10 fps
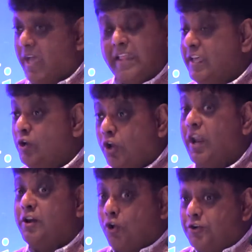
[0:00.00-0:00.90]
and they're
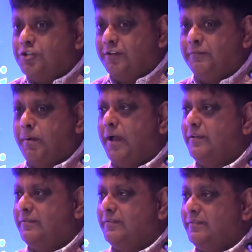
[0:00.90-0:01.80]
not unconscious
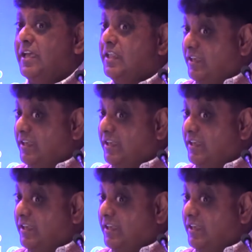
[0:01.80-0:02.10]
biases,